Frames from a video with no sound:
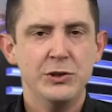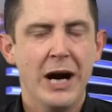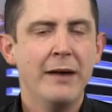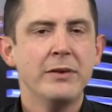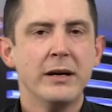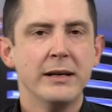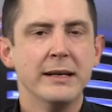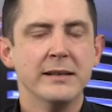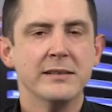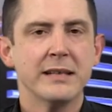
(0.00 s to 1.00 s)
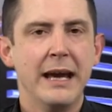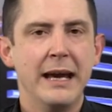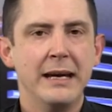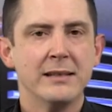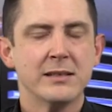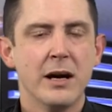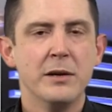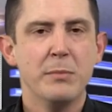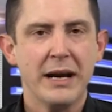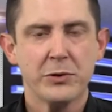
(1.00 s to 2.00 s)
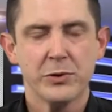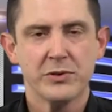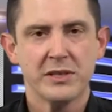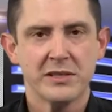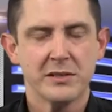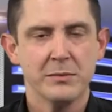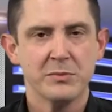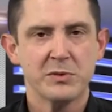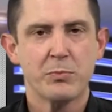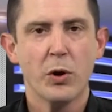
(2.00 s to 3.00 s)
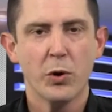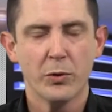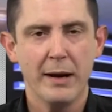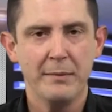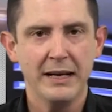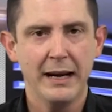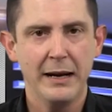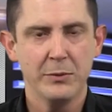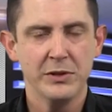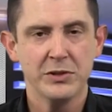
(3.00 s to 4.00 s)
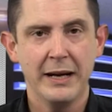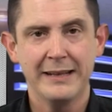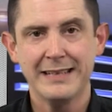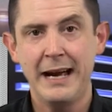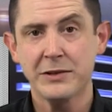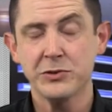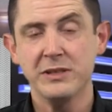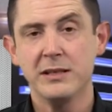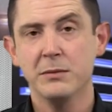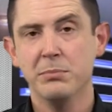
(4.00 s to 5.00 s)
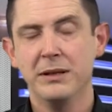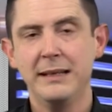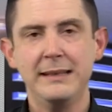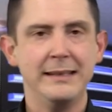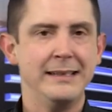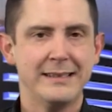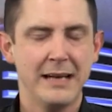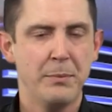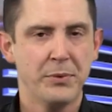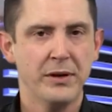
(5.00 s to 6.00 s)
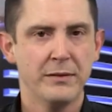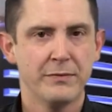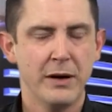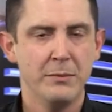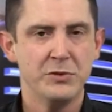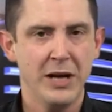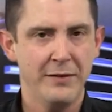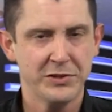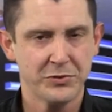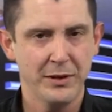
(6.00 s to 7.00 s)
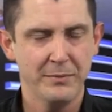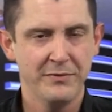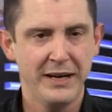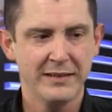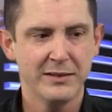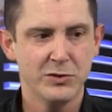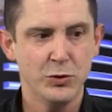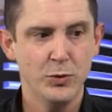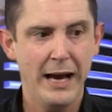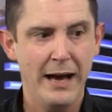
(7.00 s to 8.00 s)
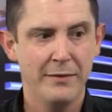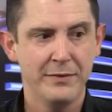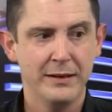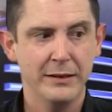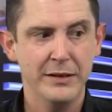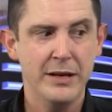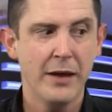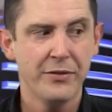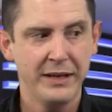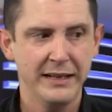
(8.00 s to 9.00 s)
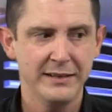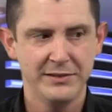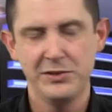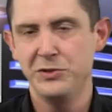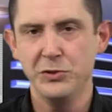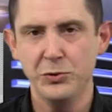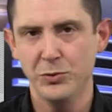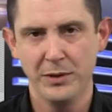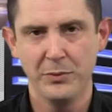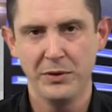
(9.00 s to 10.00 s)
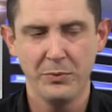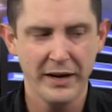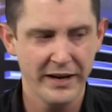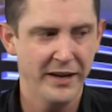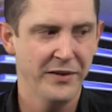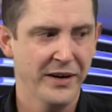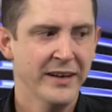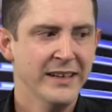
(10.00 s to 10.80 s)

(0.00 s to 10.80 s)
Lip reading: Java is a Sun Microsystems programming language, and it's actually completely separate from JavaScript. In fact, the two have nothing to do with one another.